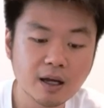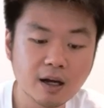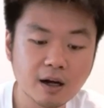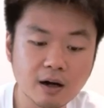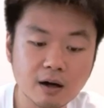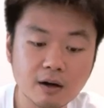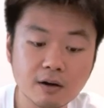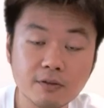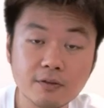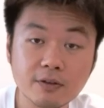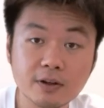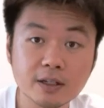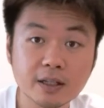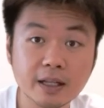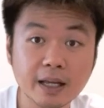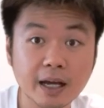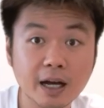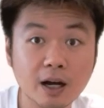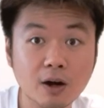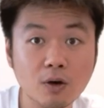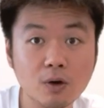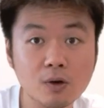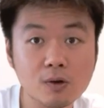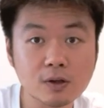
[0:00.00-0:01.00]
However, they
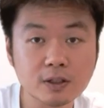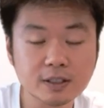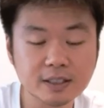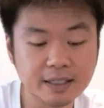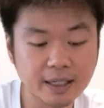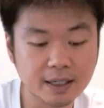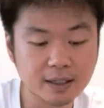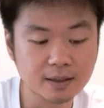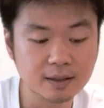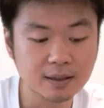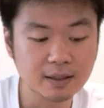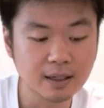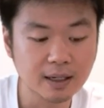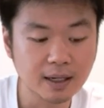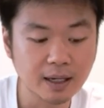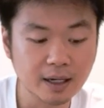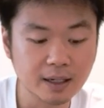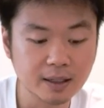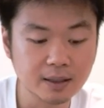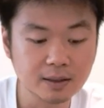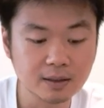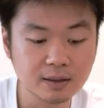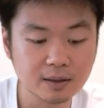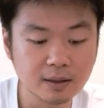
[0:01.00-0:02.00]
are all second
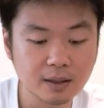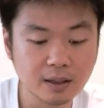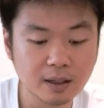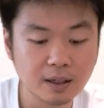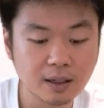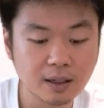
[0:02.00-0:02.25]
line,